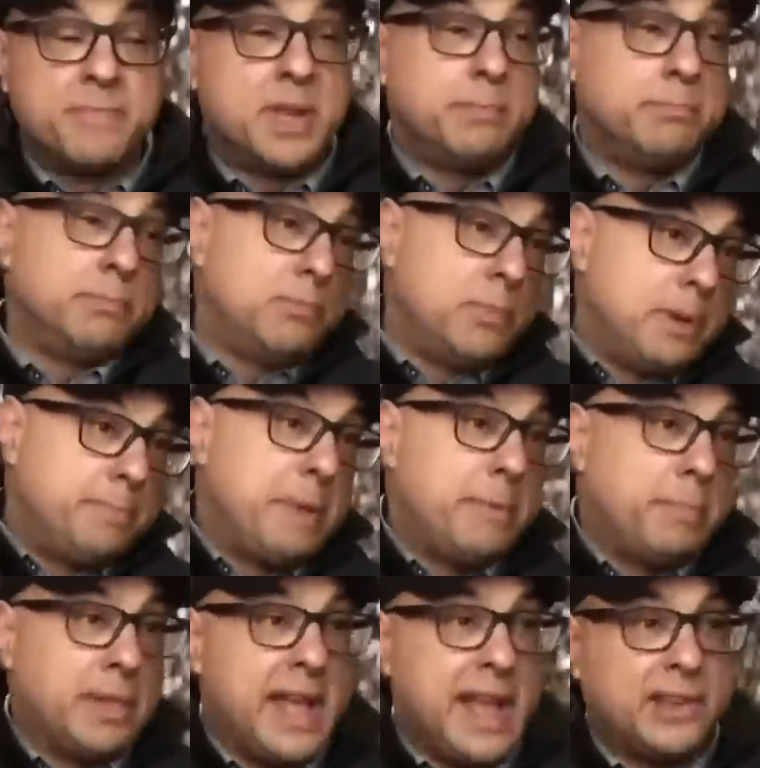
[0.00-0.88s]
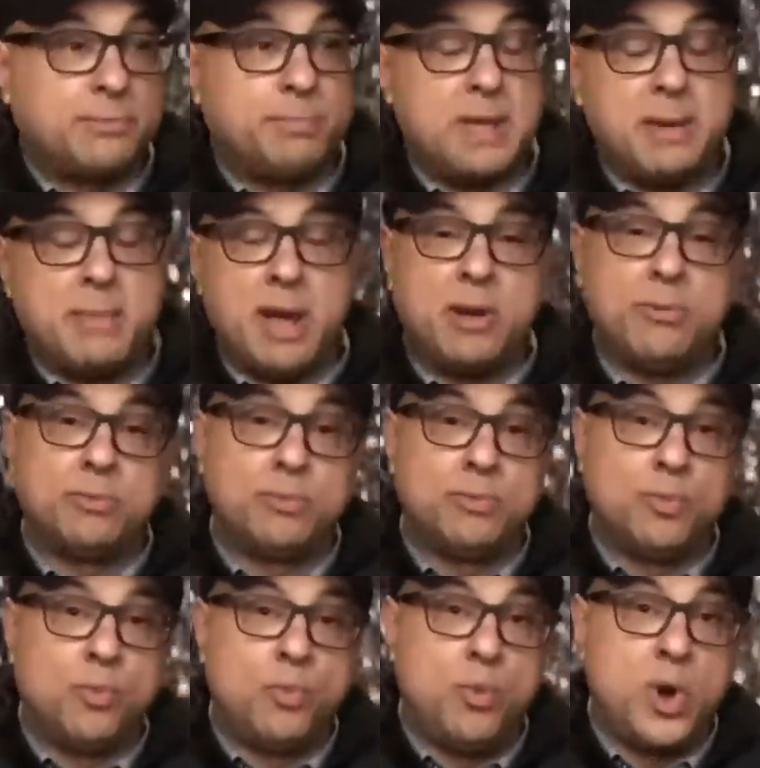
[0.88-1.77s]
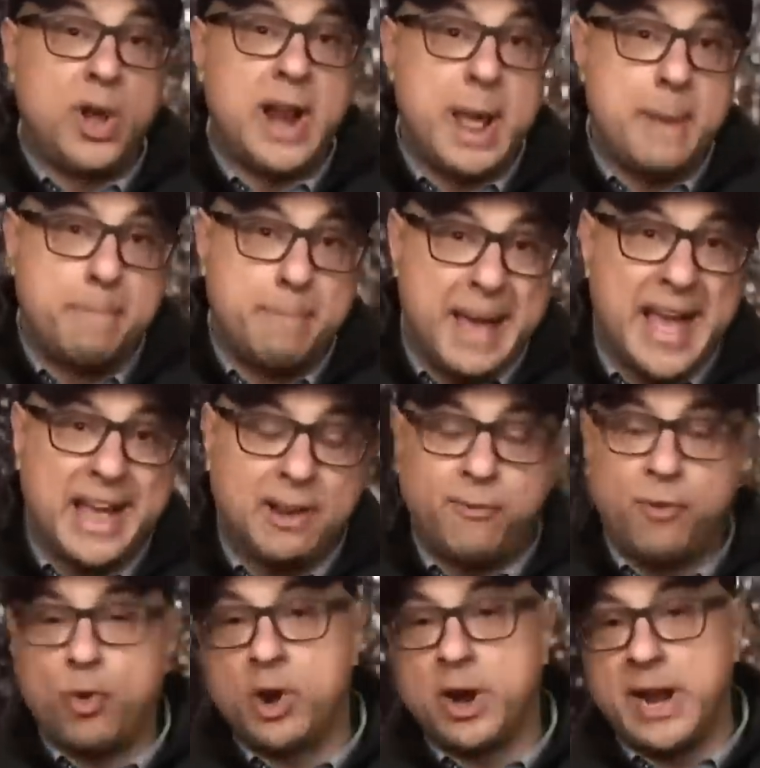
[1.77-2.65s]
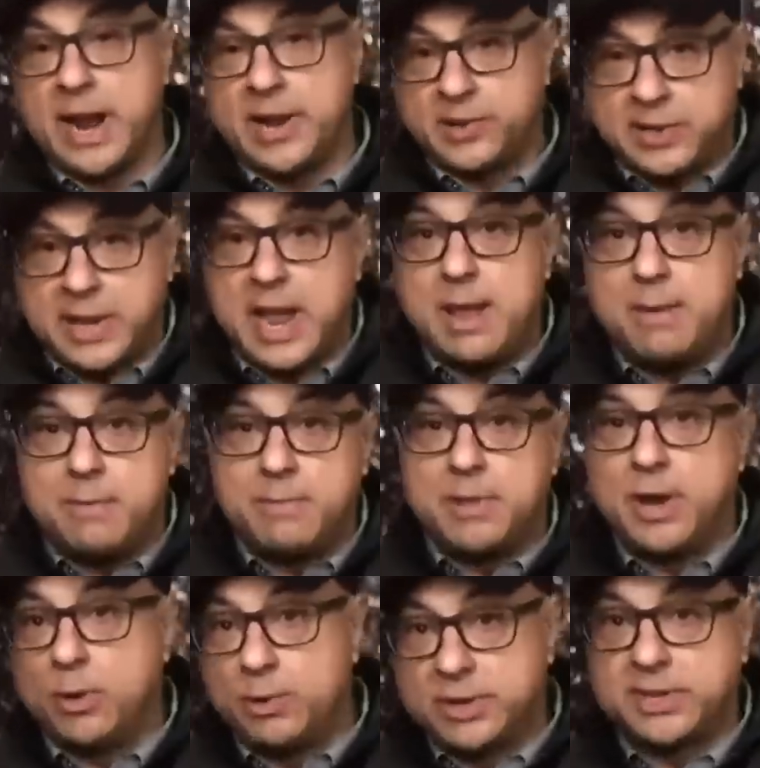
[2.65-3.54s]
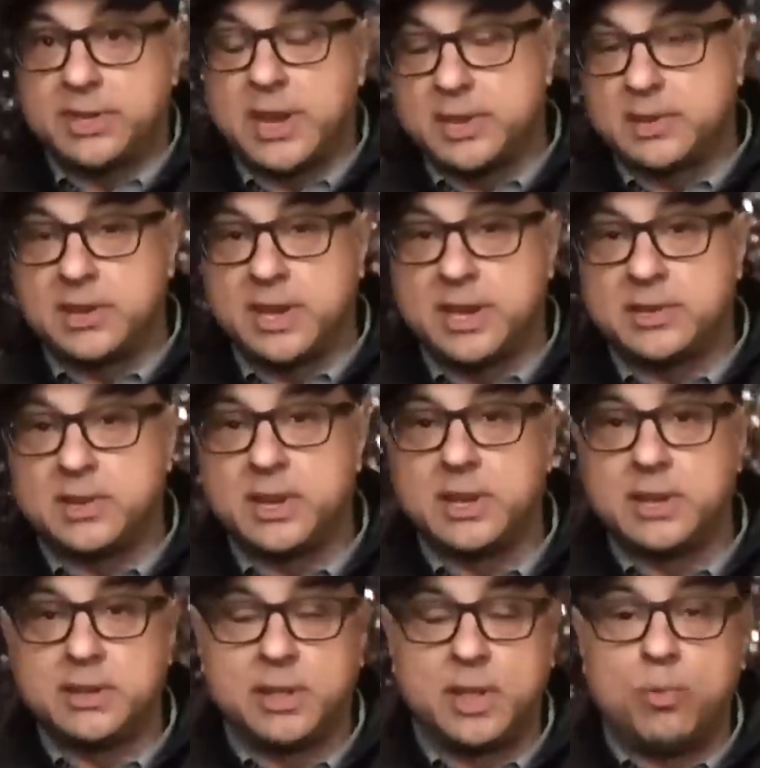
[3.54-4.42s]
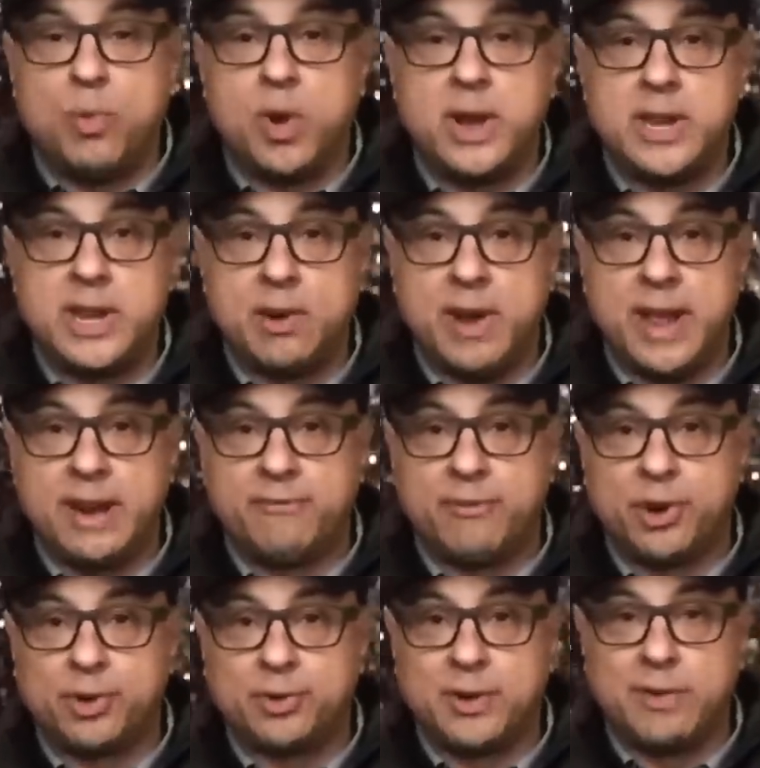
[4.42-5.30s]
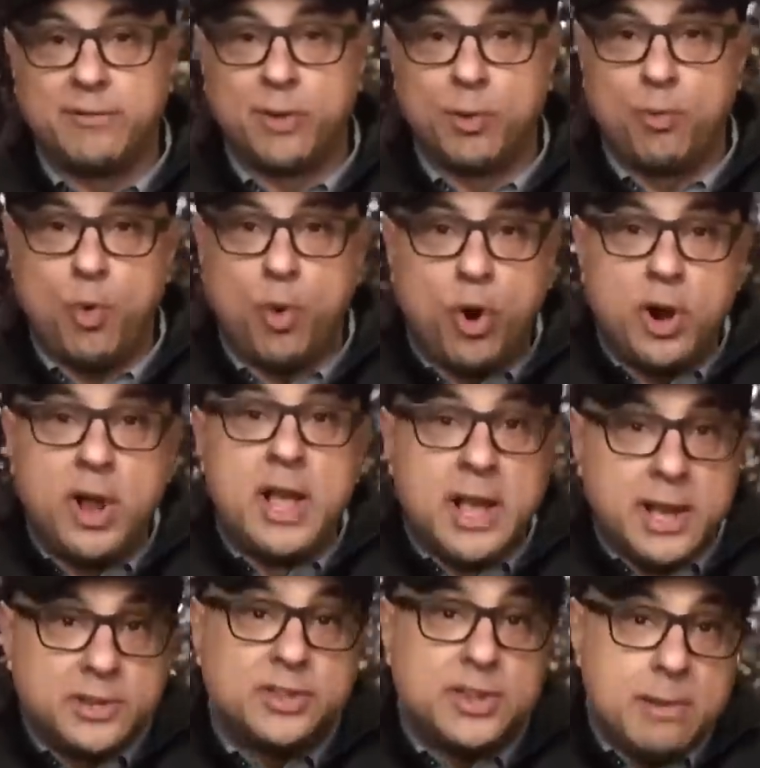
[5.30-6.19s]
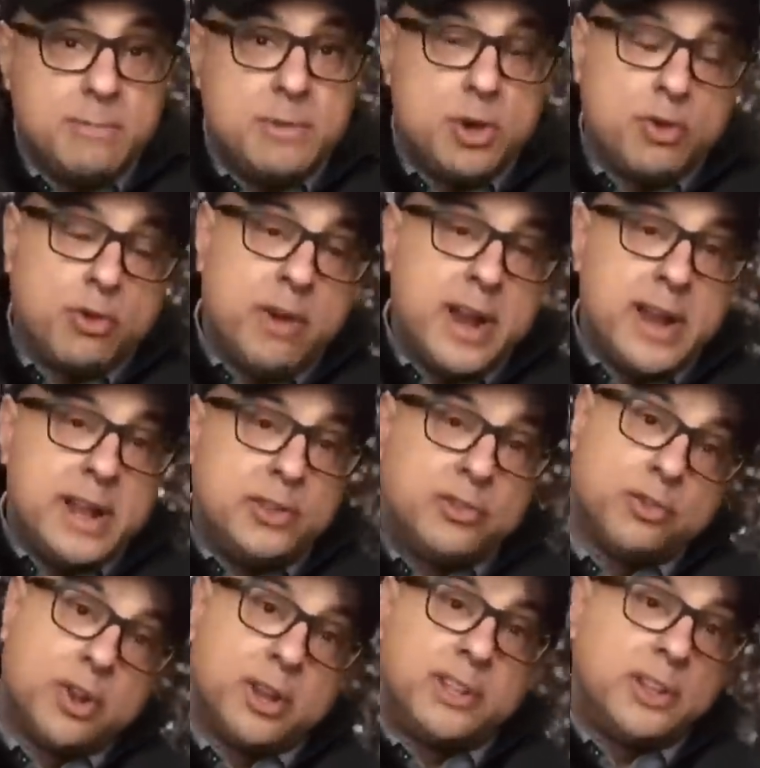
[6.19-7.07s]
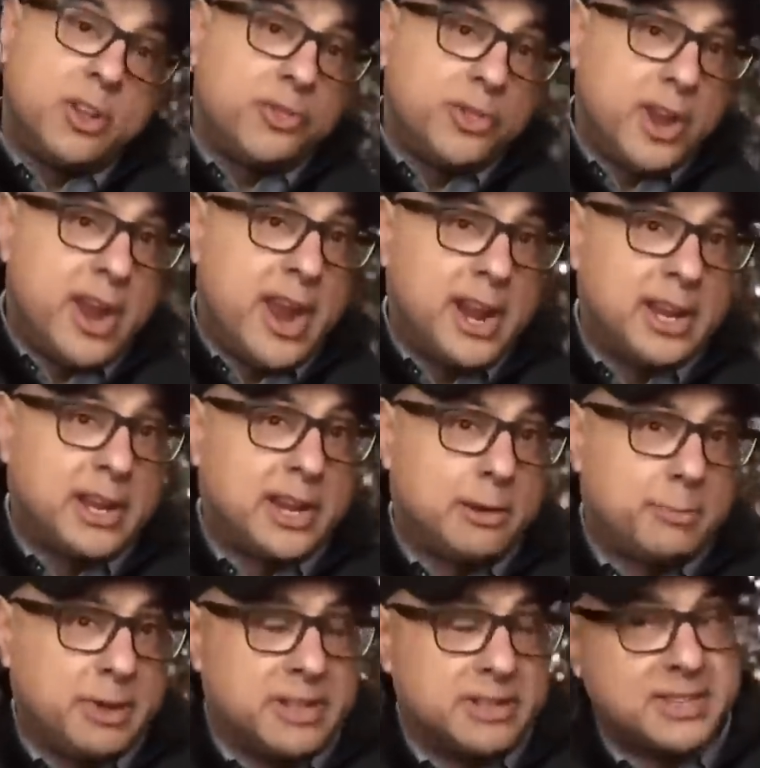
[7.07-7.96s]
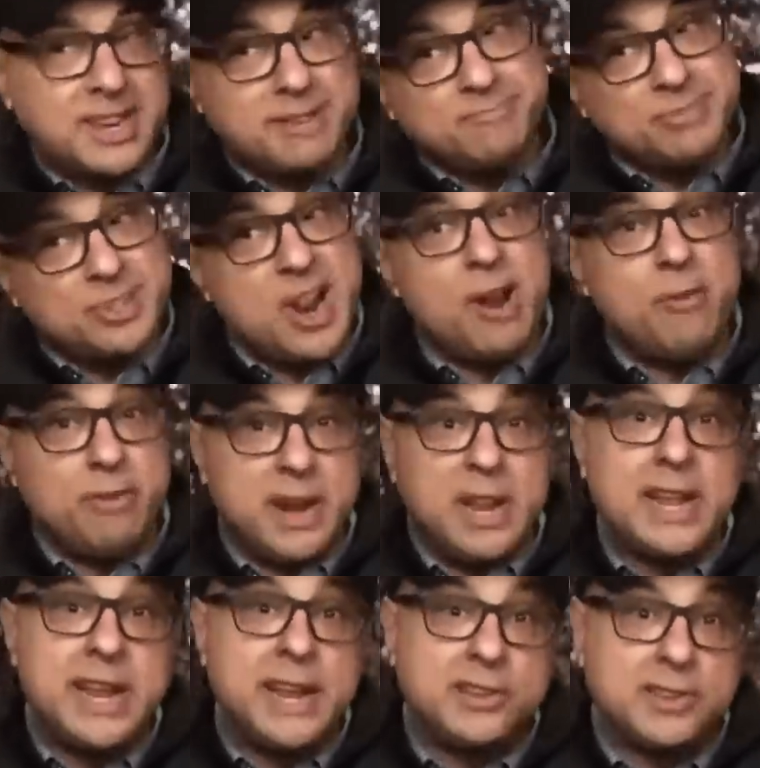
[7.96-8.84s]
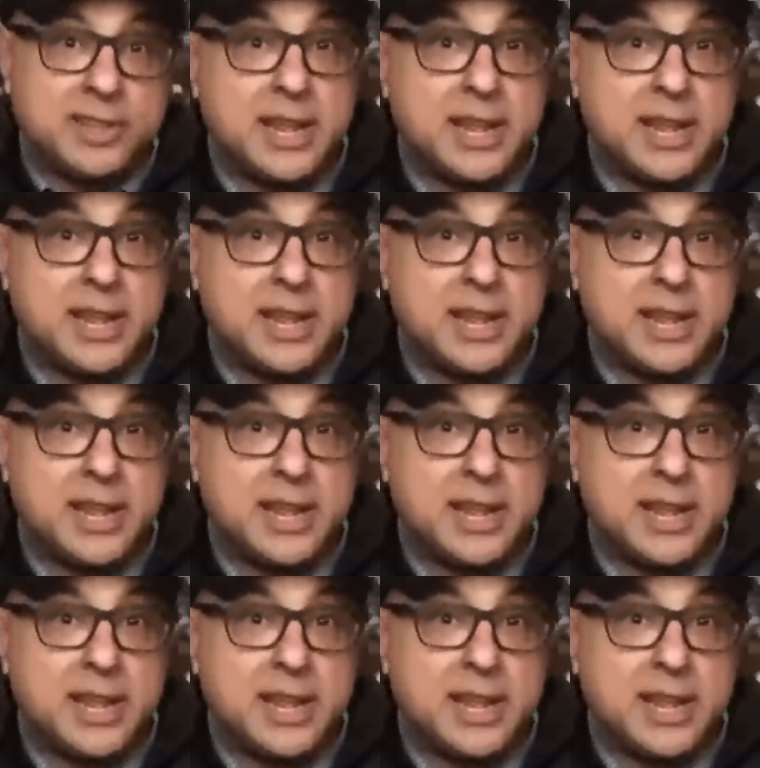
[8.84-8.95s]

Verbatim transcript: when people ask me about what I'm back for, and I say, you know, it's it's it's a the one year anniversary of the war. Some Ukrainians sort of tilt their head a little bit and say, not really. It's